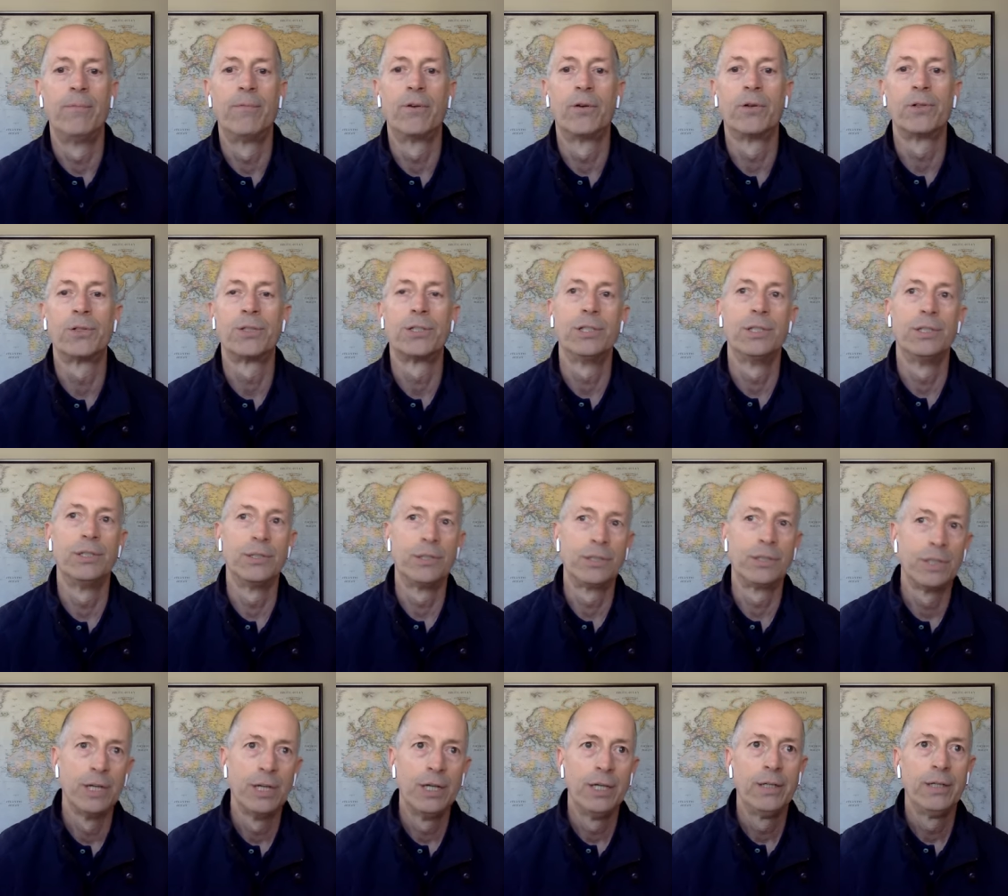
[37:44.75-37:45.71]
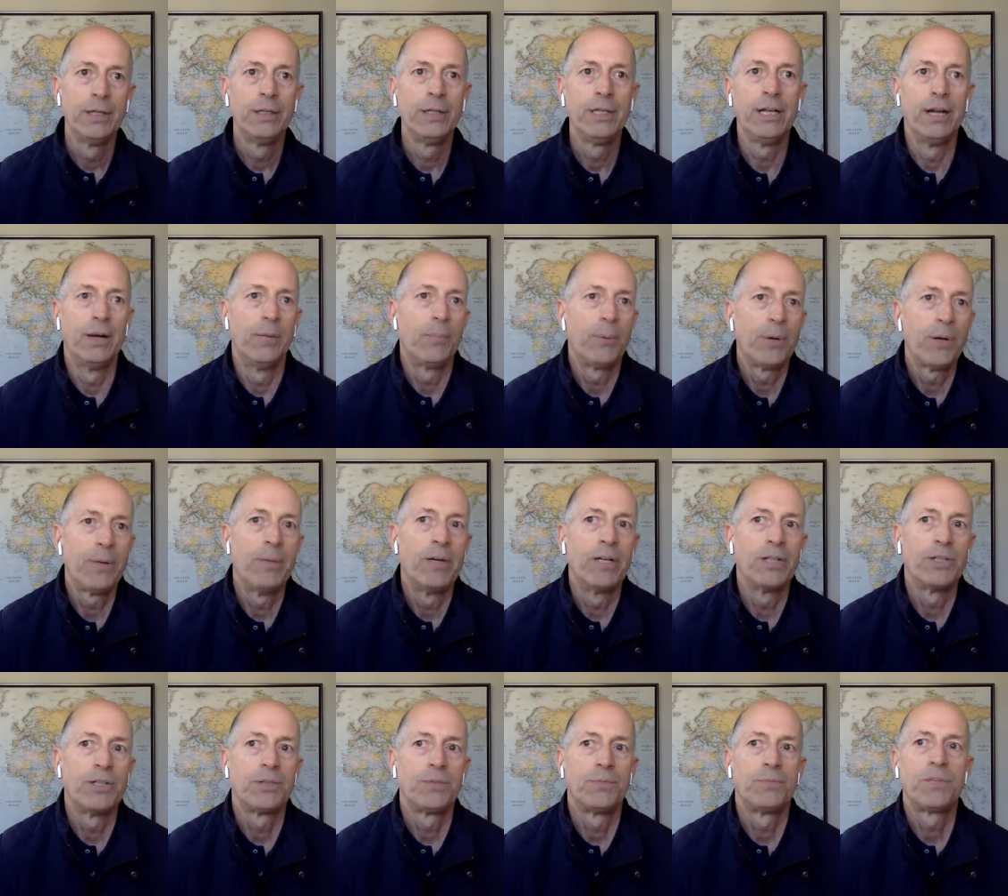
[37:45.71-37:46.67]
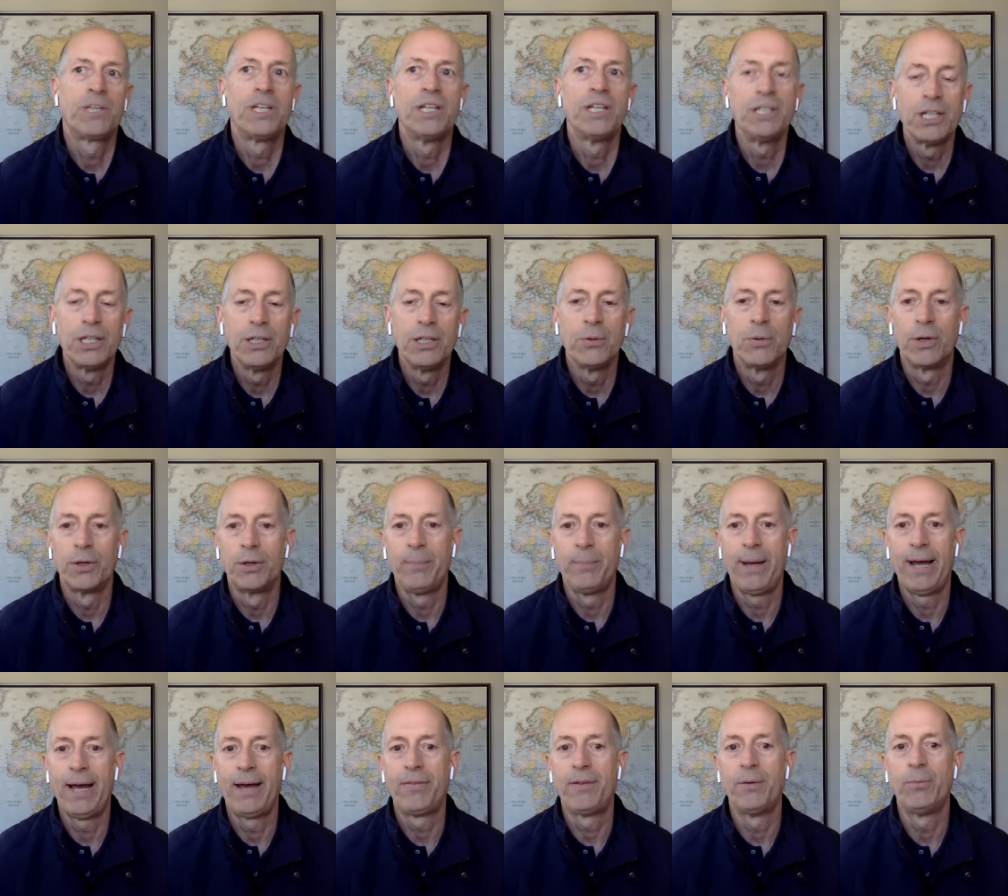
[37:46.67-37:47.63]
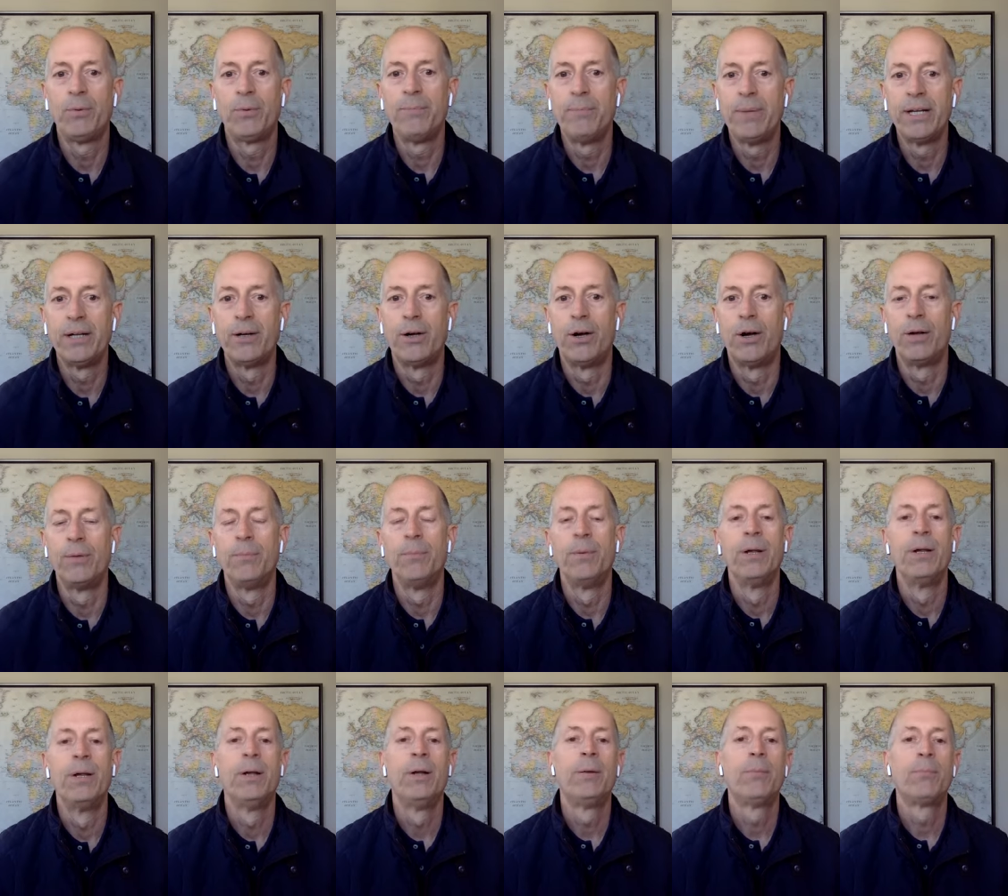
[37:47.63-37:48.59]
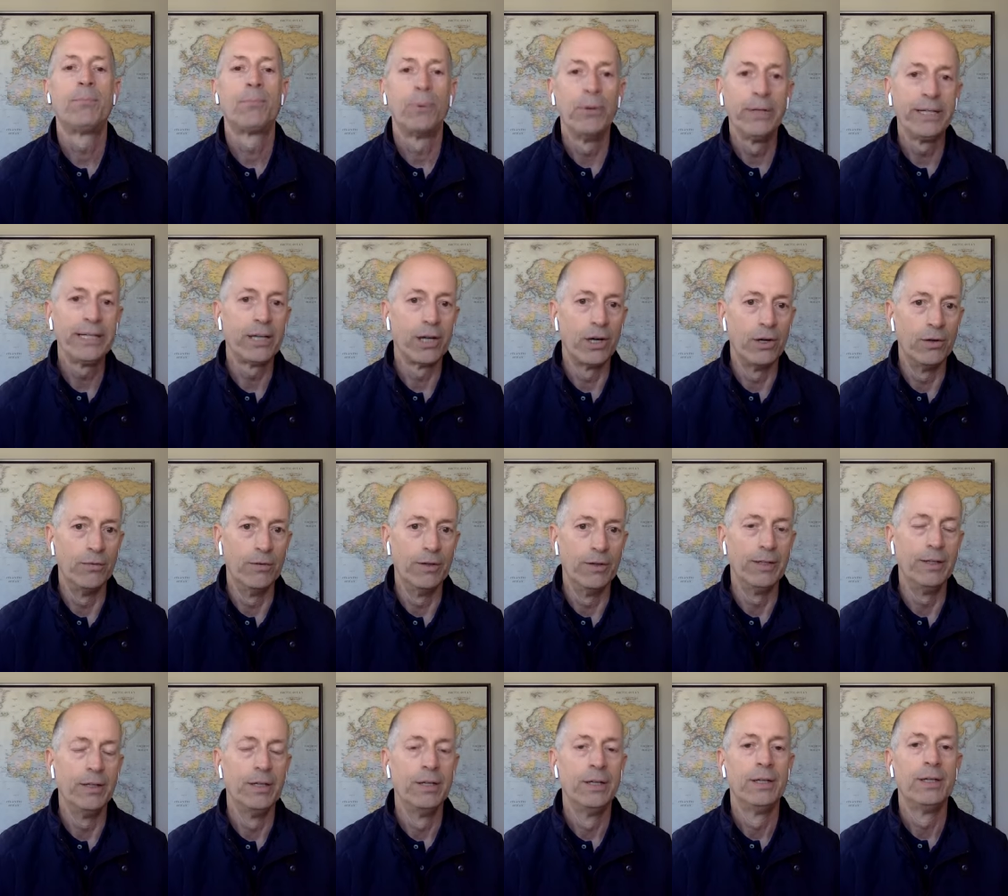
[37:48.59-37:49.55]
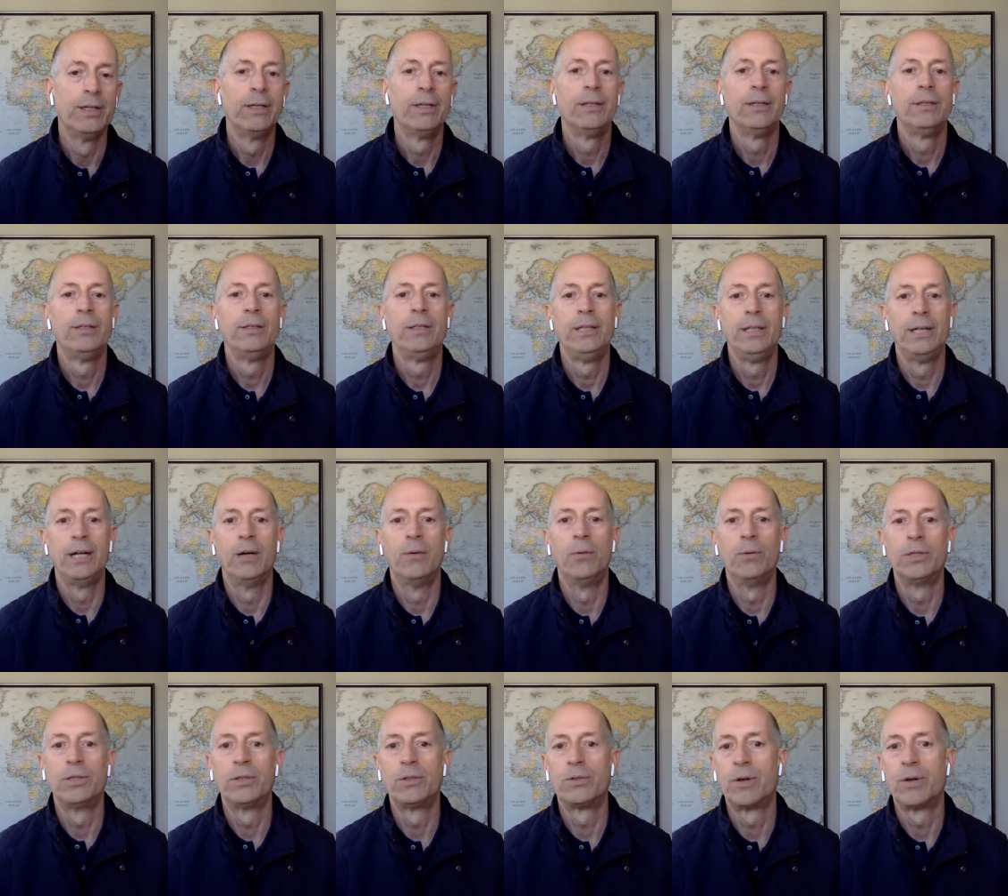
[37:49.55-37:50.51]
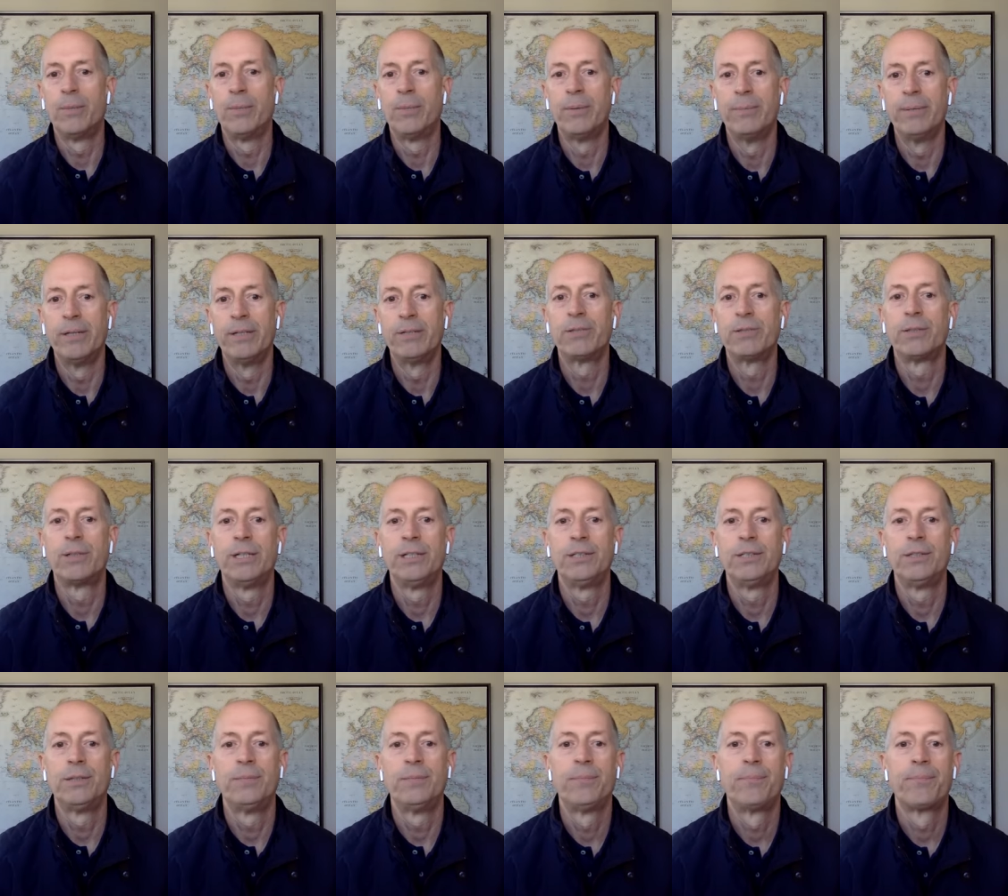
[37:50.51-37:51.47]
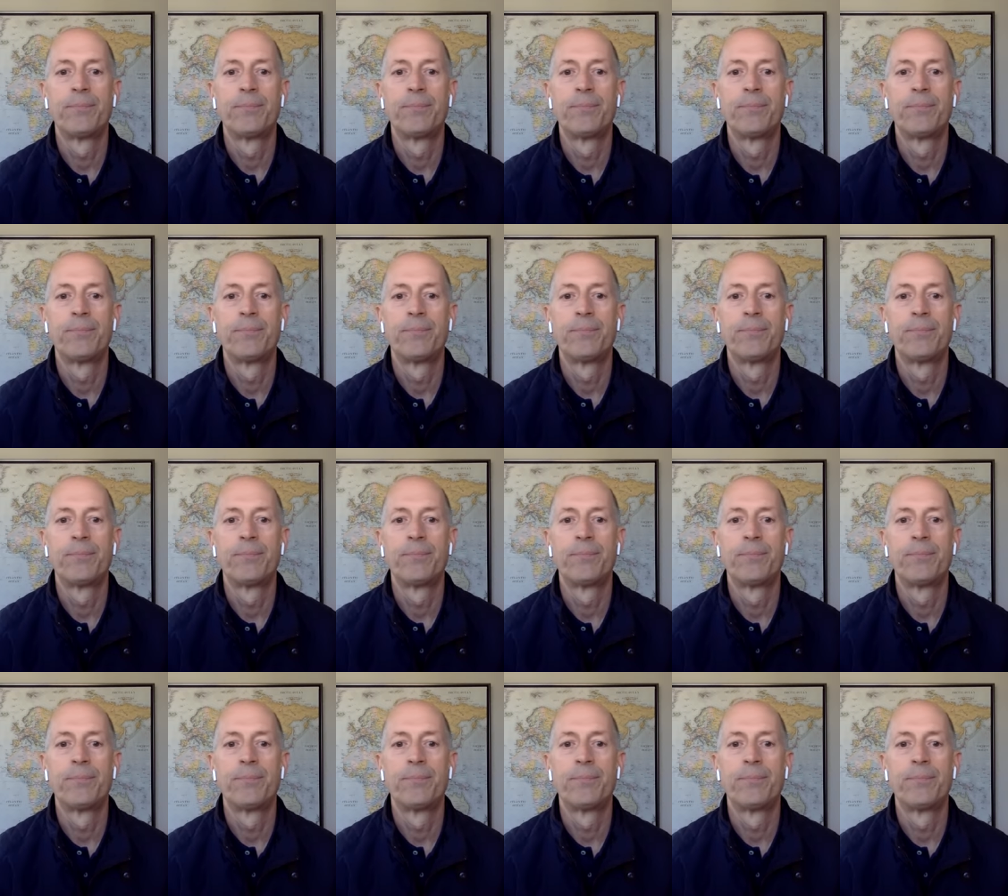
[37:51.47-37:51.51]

versus you know, pretty much continue on the path that we've been on pre-COVID, you know, with the Trump administration.